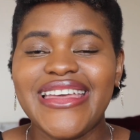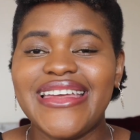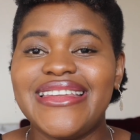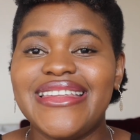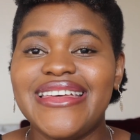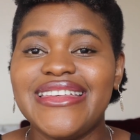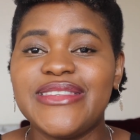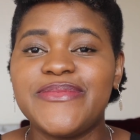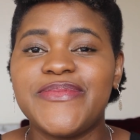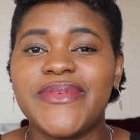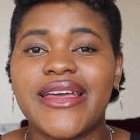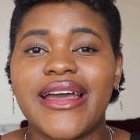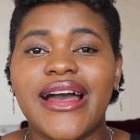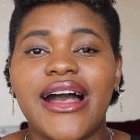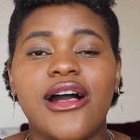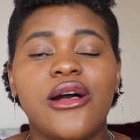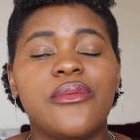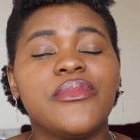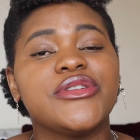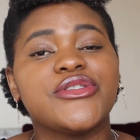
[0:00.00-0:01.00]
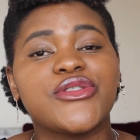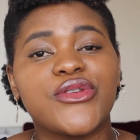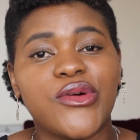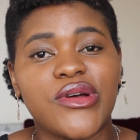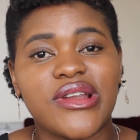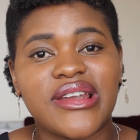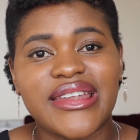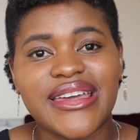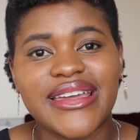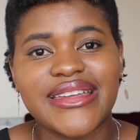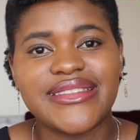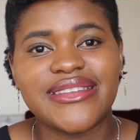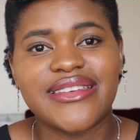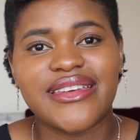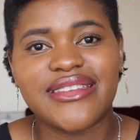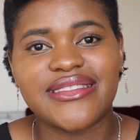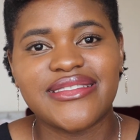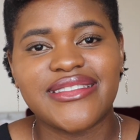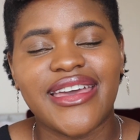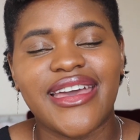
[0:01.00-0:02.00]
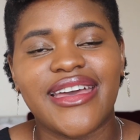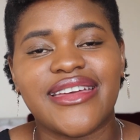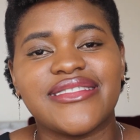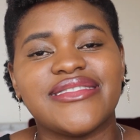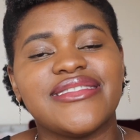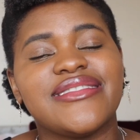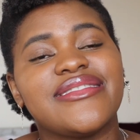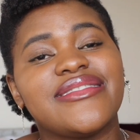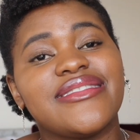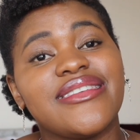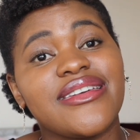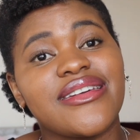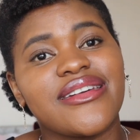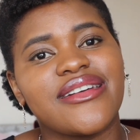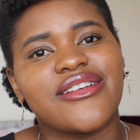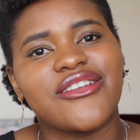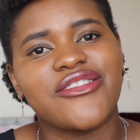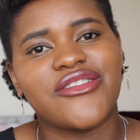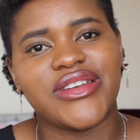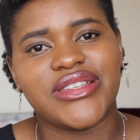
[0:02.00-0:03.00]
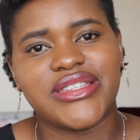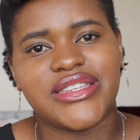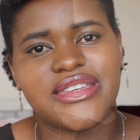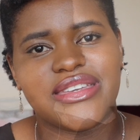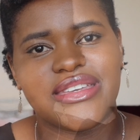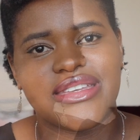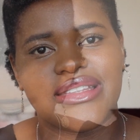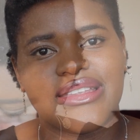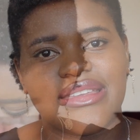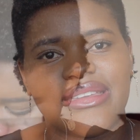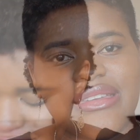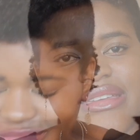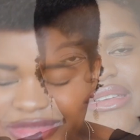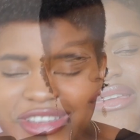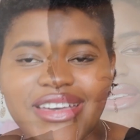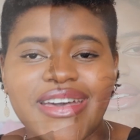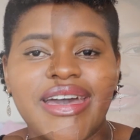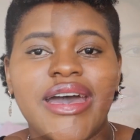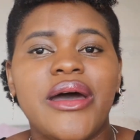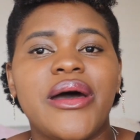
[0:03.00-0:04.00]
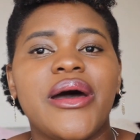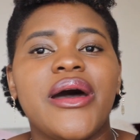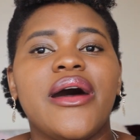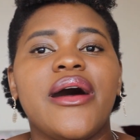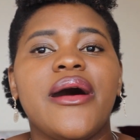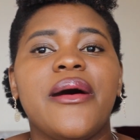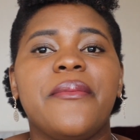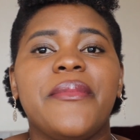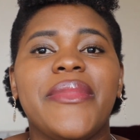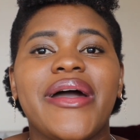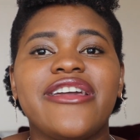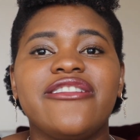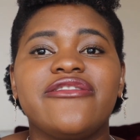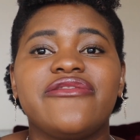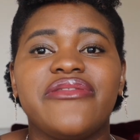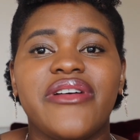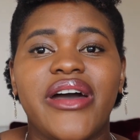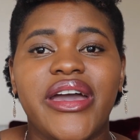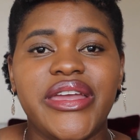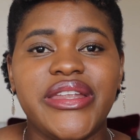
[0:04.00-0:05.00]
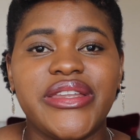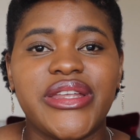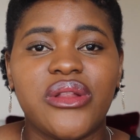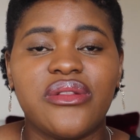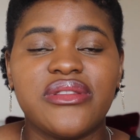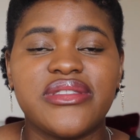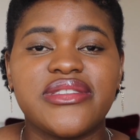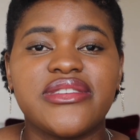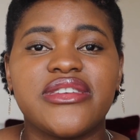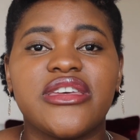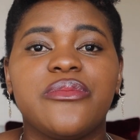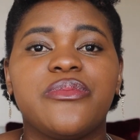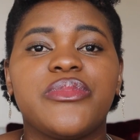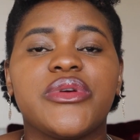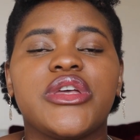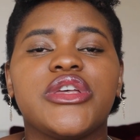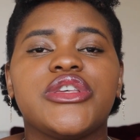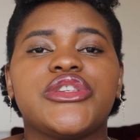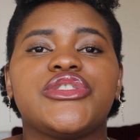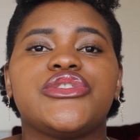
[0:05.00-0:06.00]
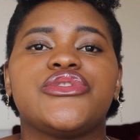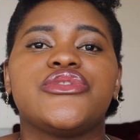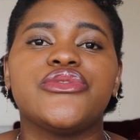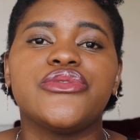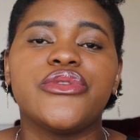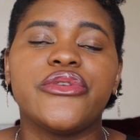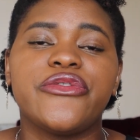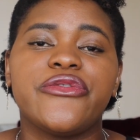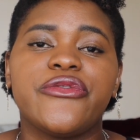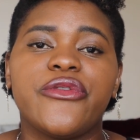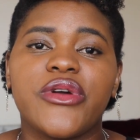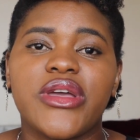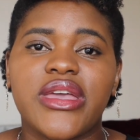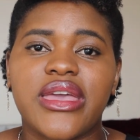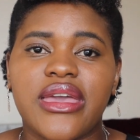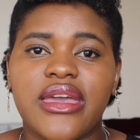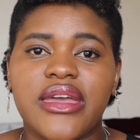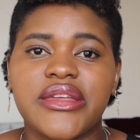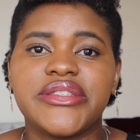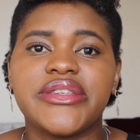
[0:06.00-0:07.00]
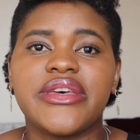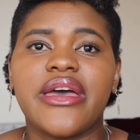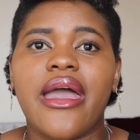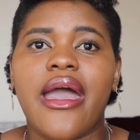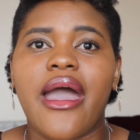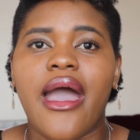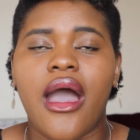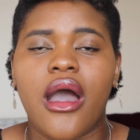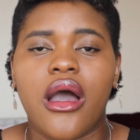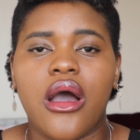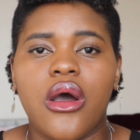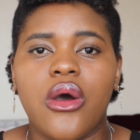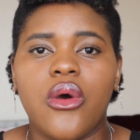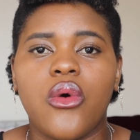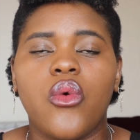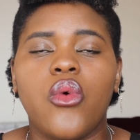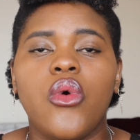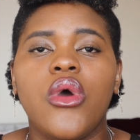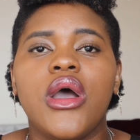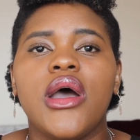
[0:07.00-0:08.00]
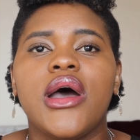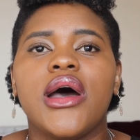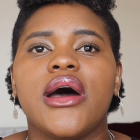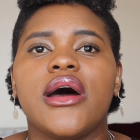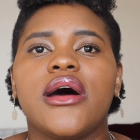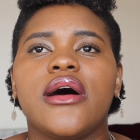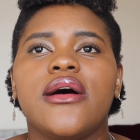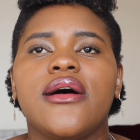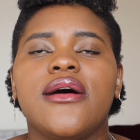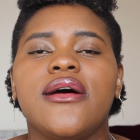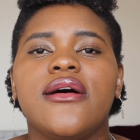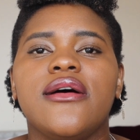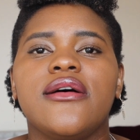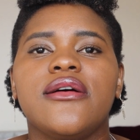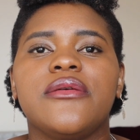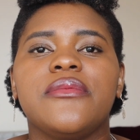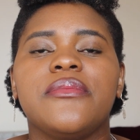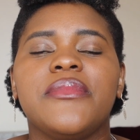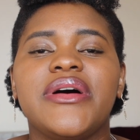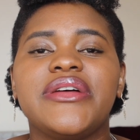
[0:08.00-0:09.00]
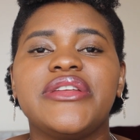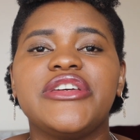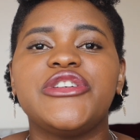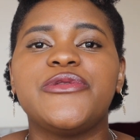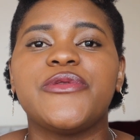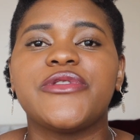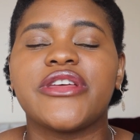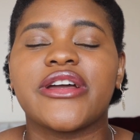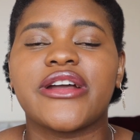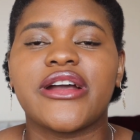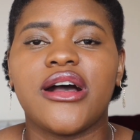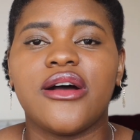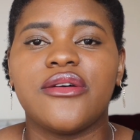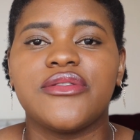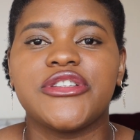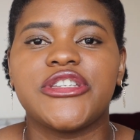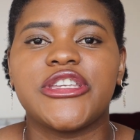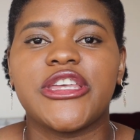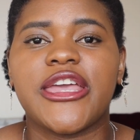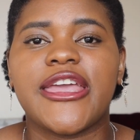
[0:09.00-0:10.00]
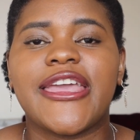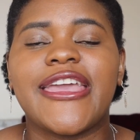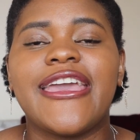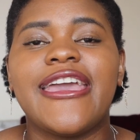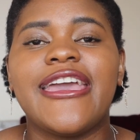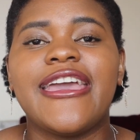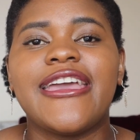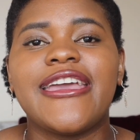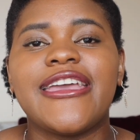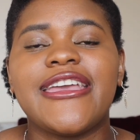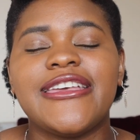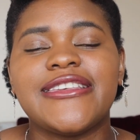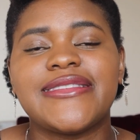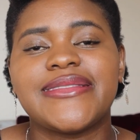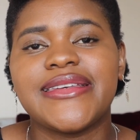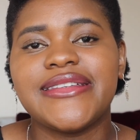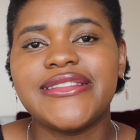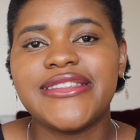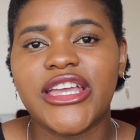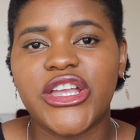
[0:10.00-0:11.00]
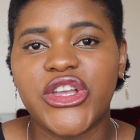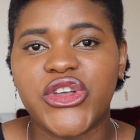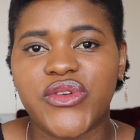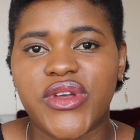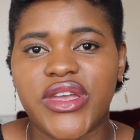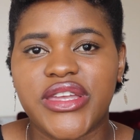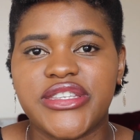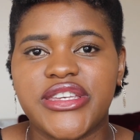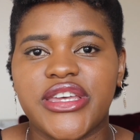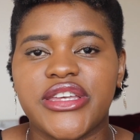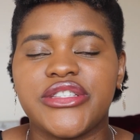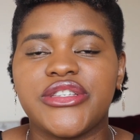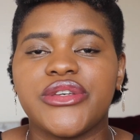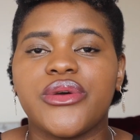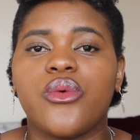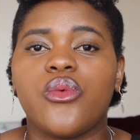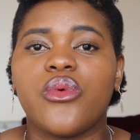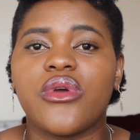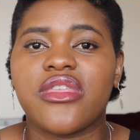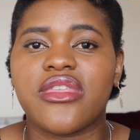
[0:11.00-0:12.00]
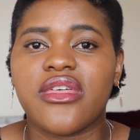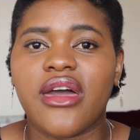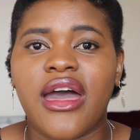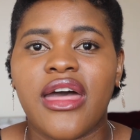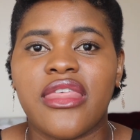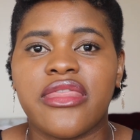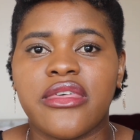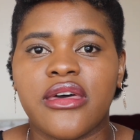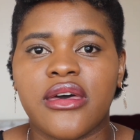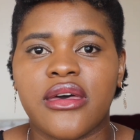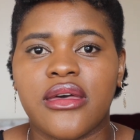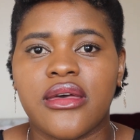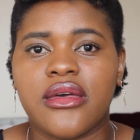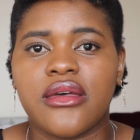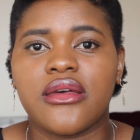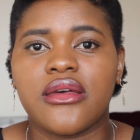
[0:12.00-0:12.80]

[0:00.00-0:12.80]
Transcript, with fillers: Let's be calm and collected and think critically. My final tip is do not forget how uh, management accounting is integrated with other